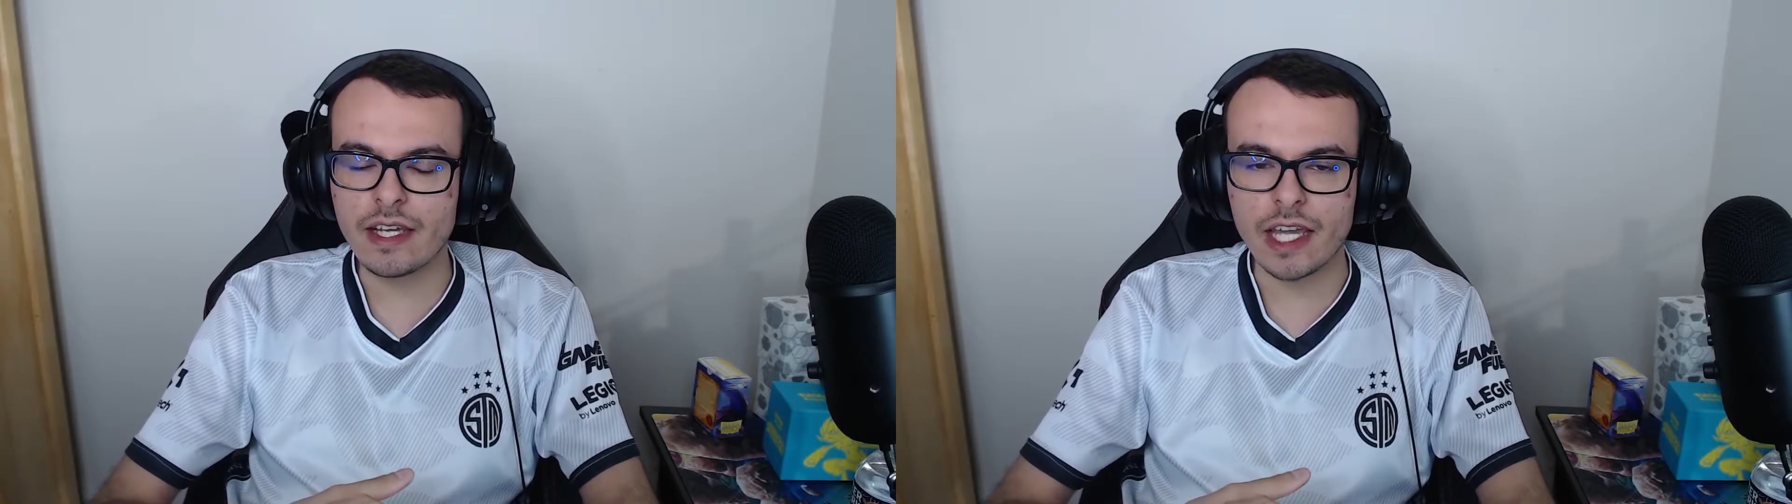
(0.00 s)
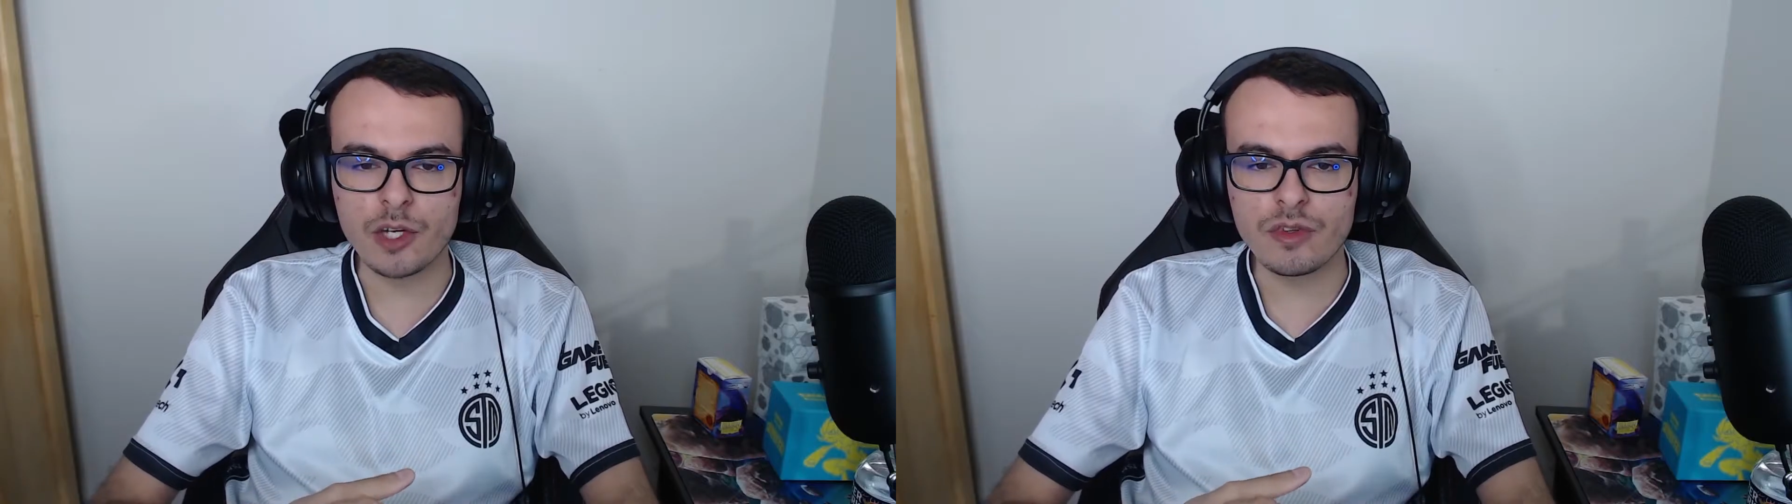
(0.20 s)

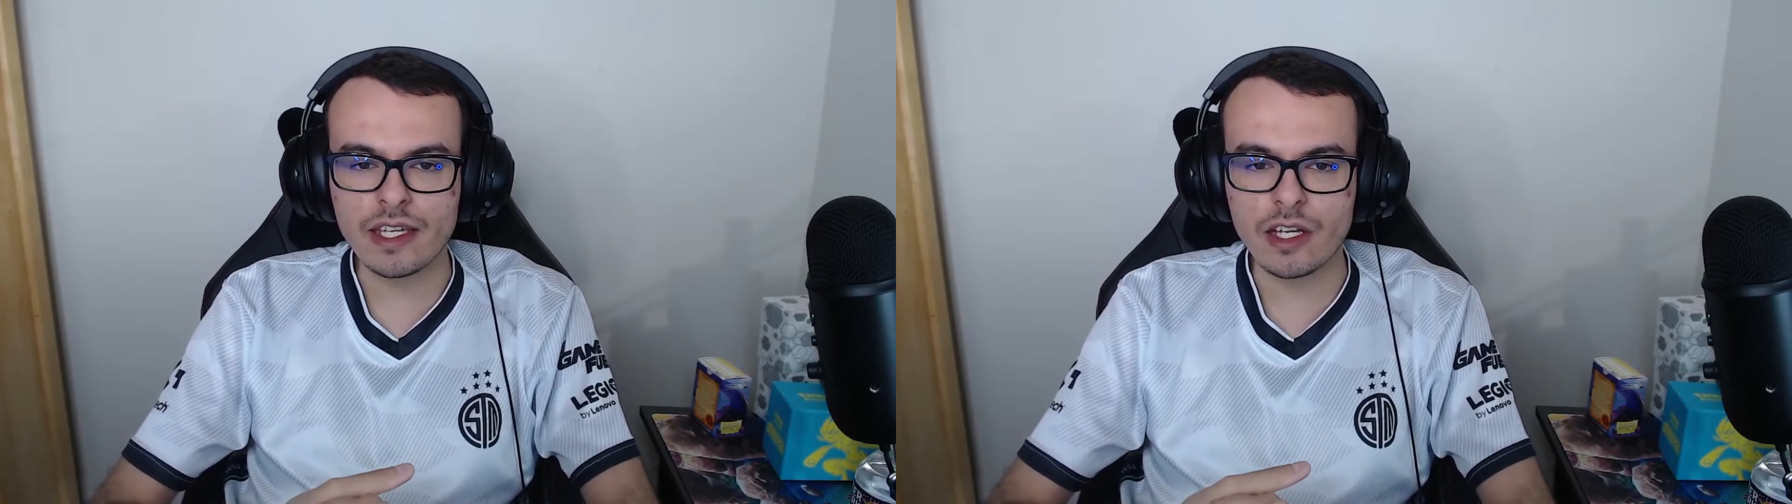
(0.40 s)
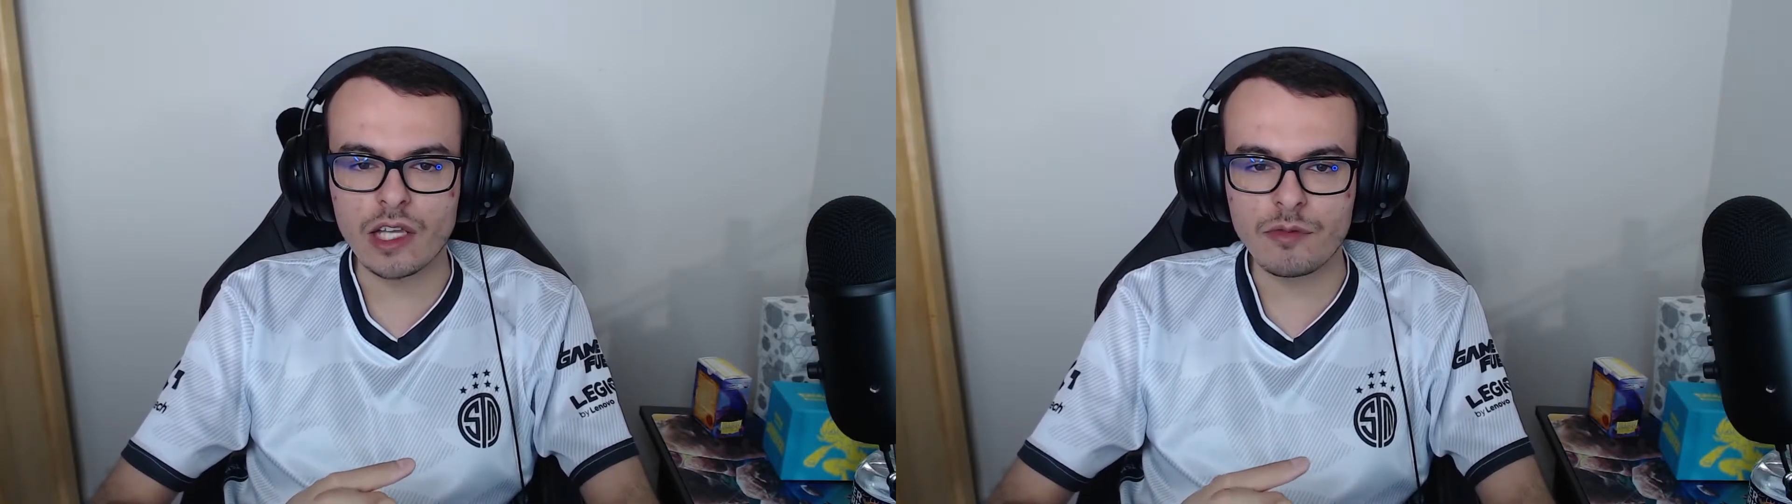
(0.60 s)
I don't
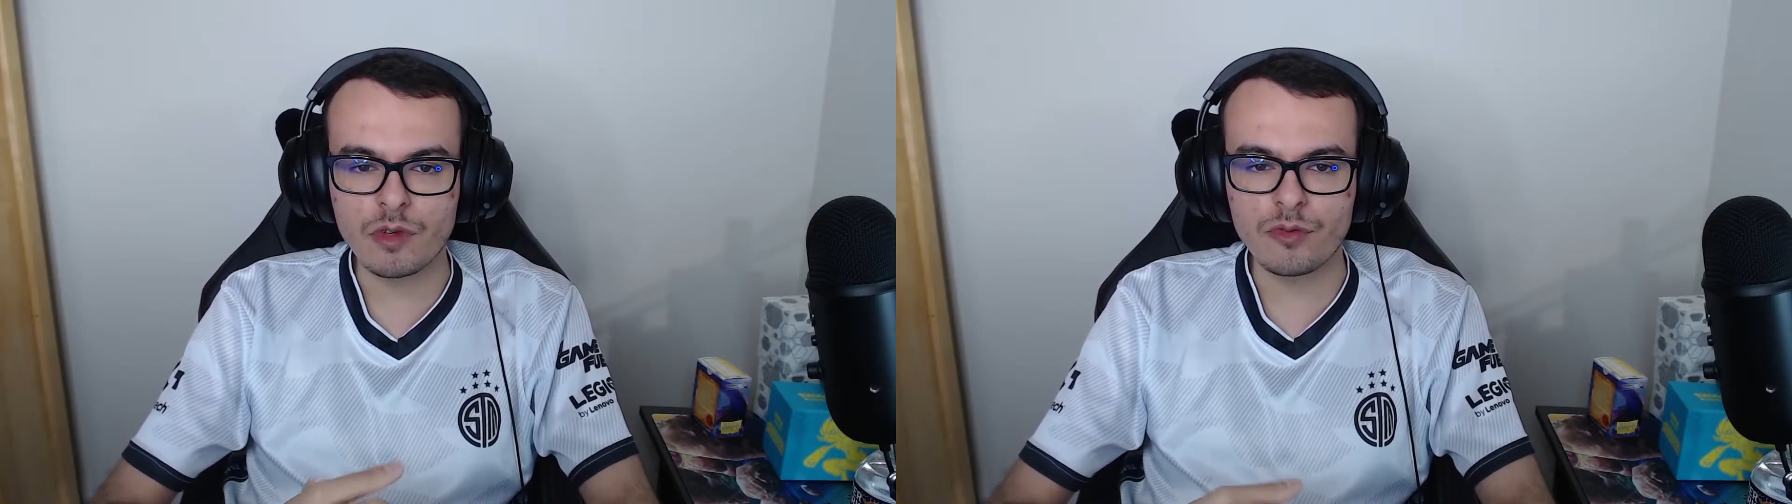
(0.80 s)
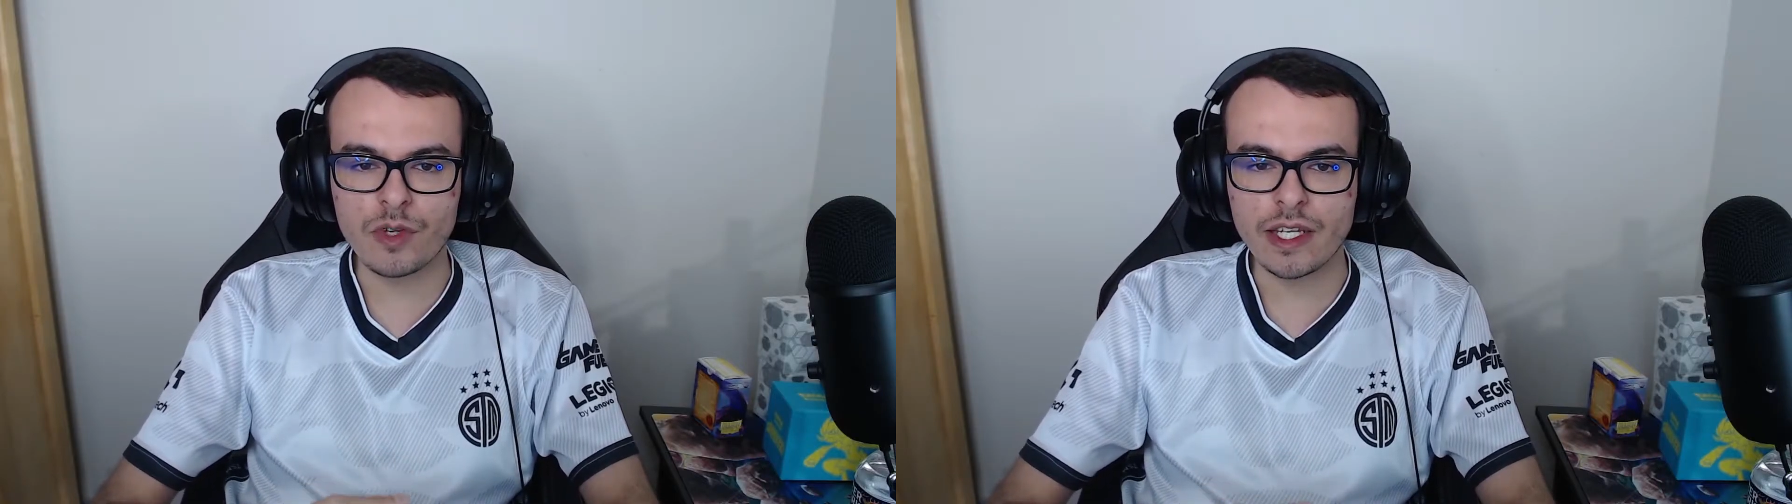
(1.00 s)
think I'll
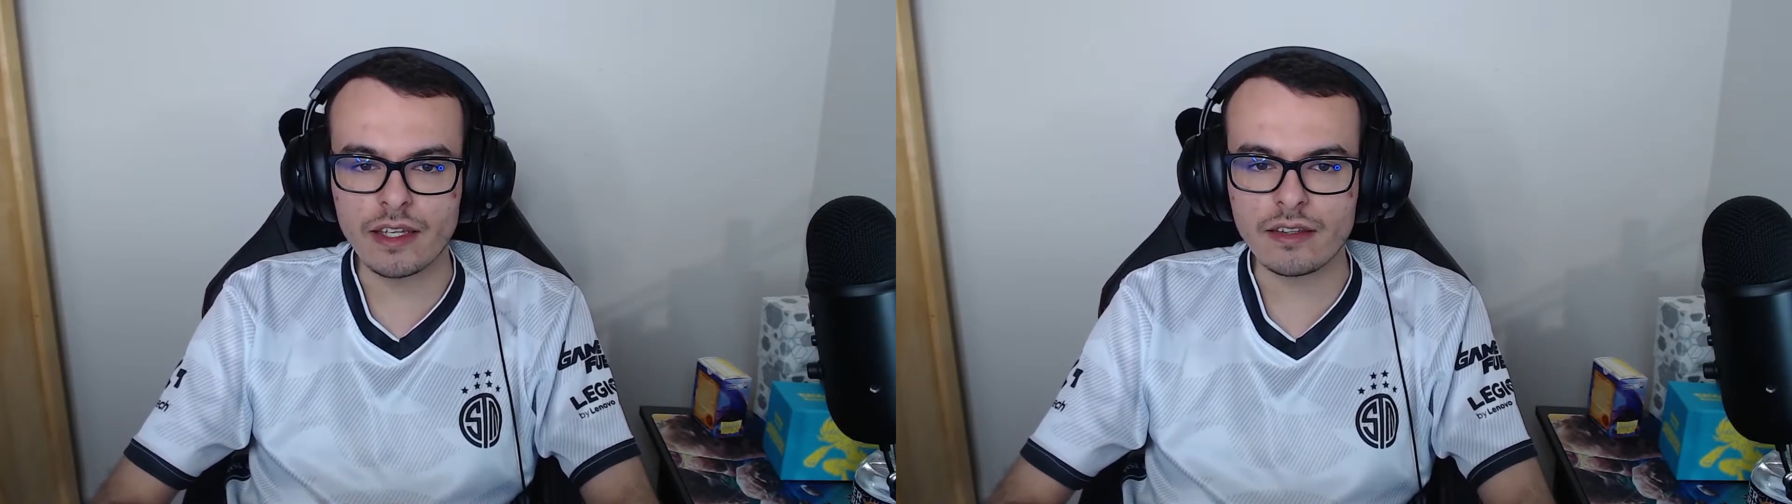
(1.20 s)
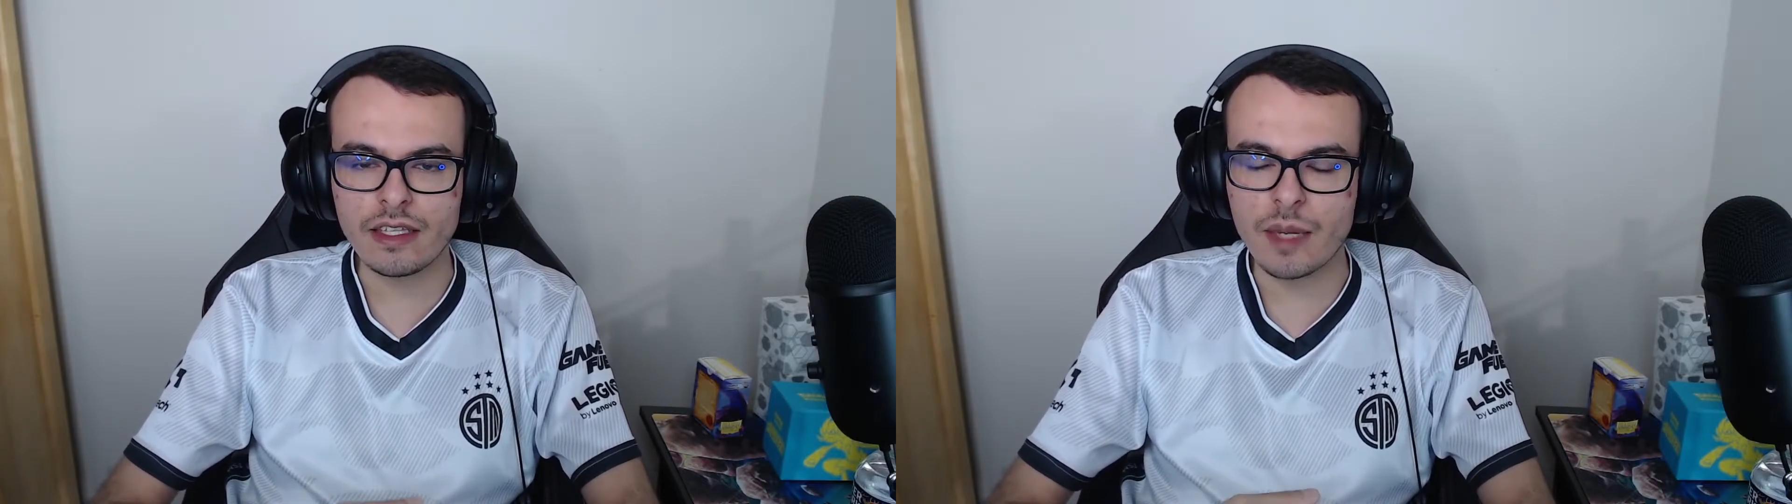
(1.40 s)
ever
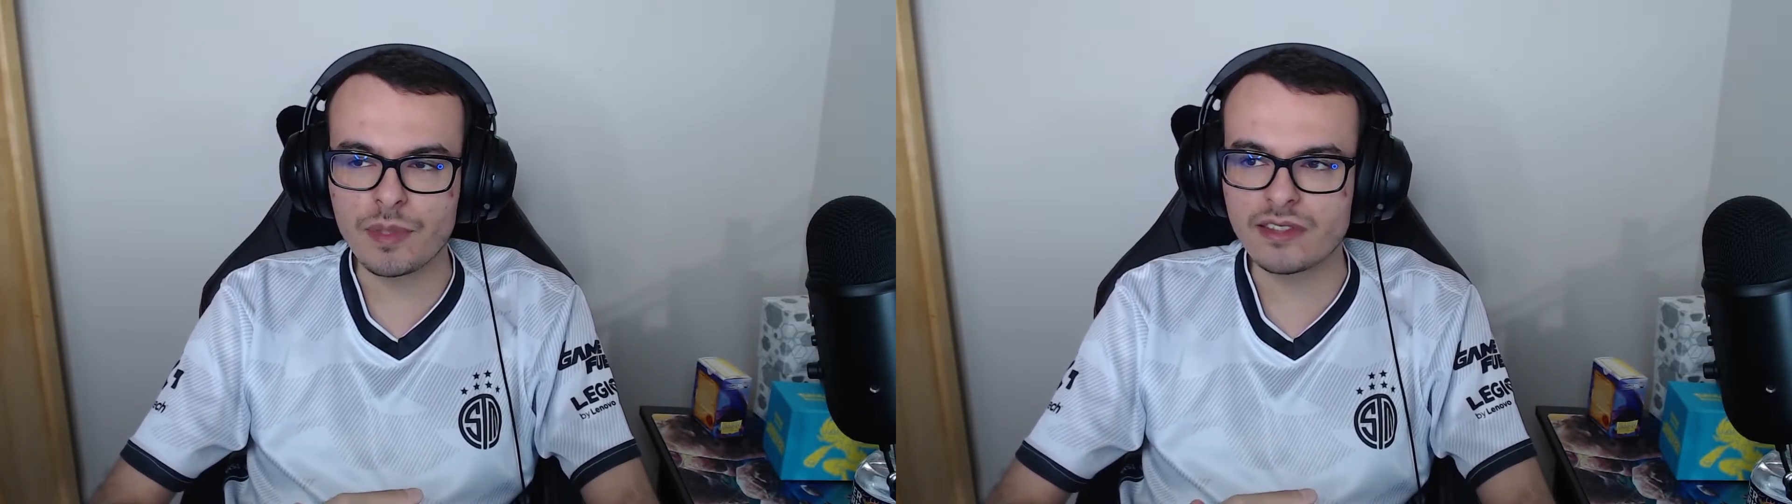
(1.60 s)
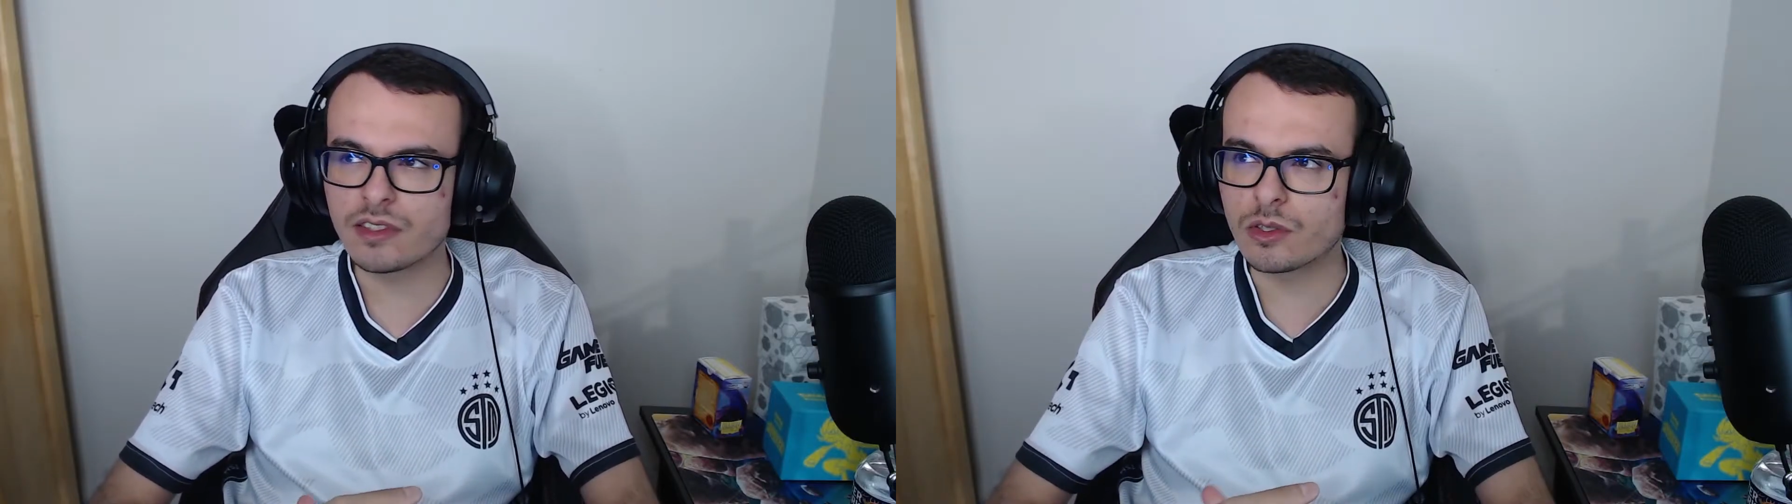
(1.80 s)
forget the
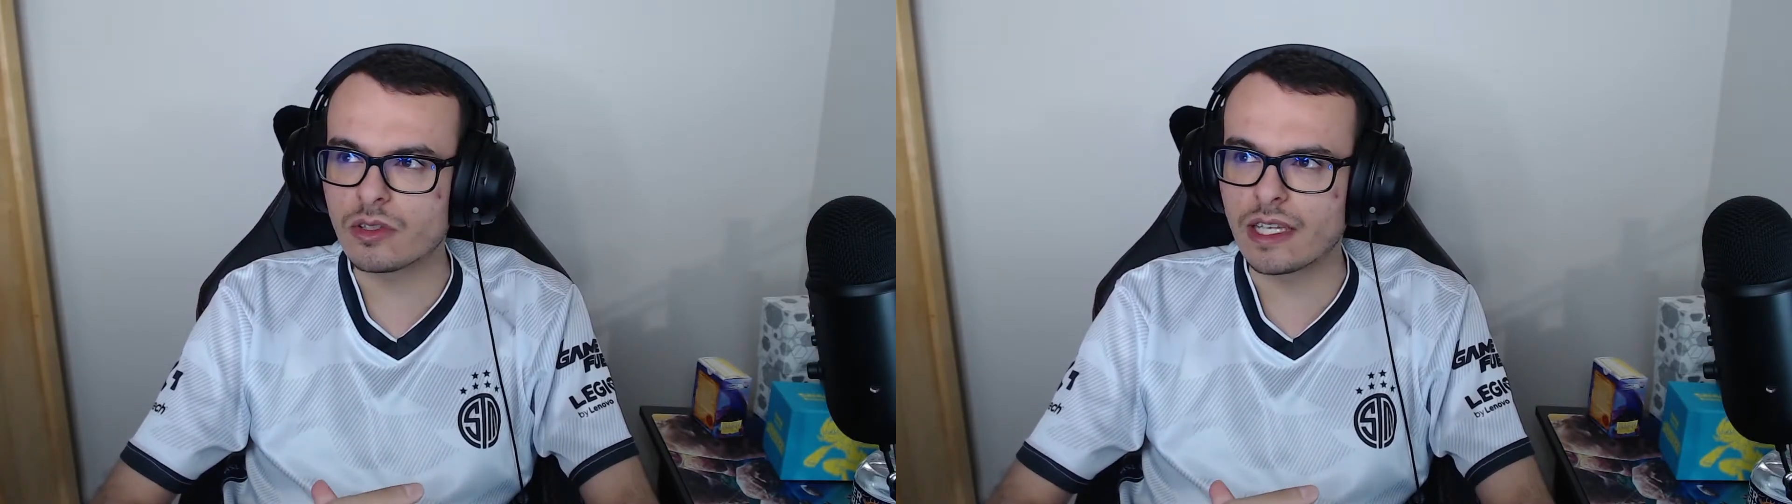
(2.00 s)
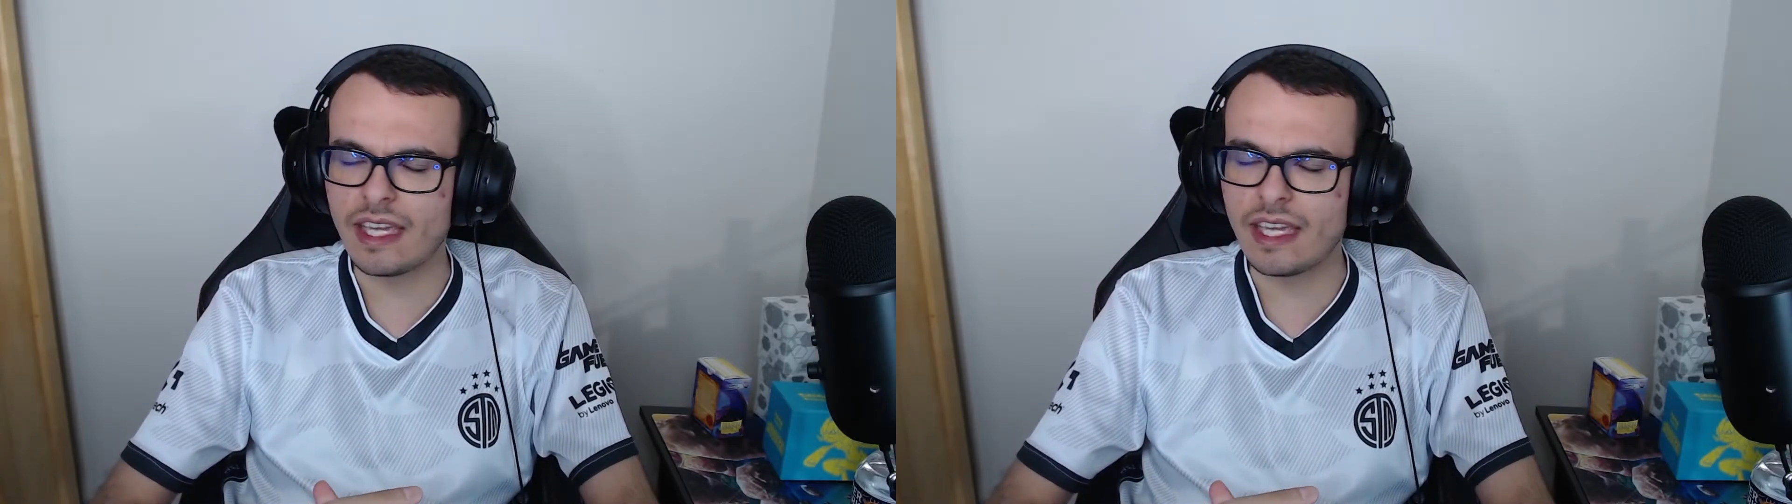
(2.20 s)
episode like